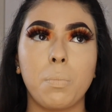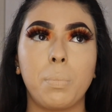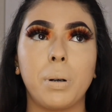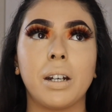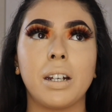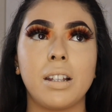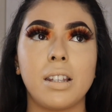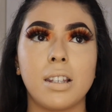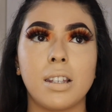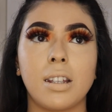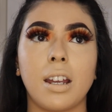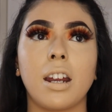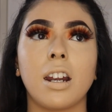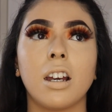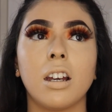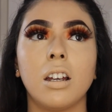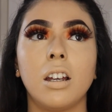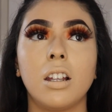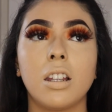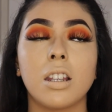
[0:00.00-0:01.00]
but instead
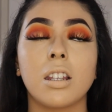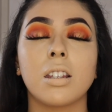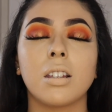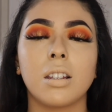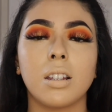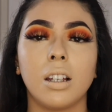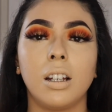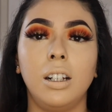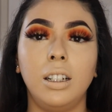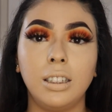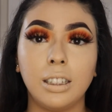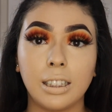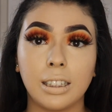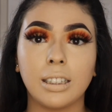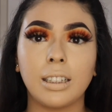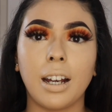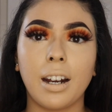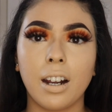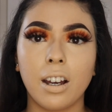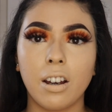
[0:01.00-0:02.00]

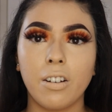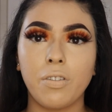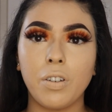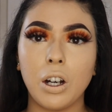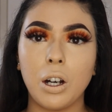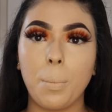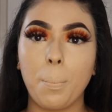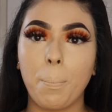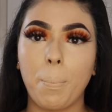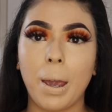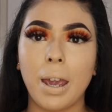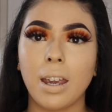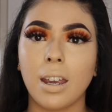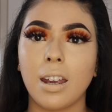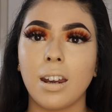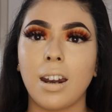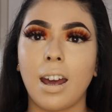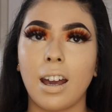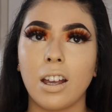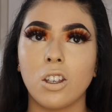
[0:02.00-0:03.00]
of
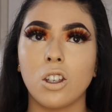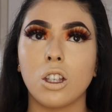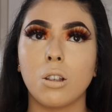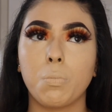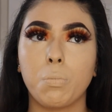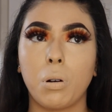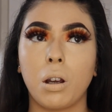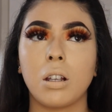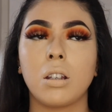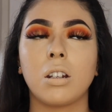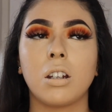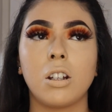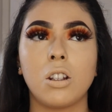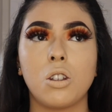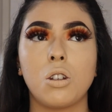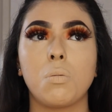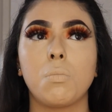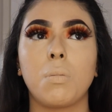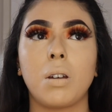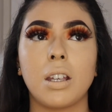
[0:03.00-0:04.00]
baking, I just press it
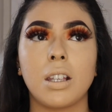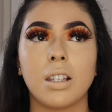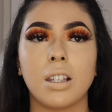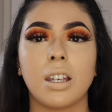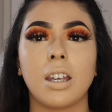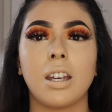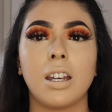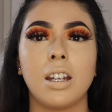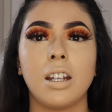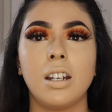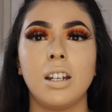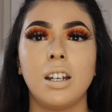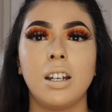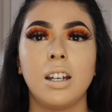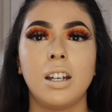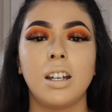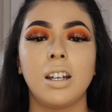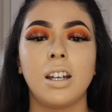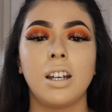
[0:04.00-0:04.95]
into my skin,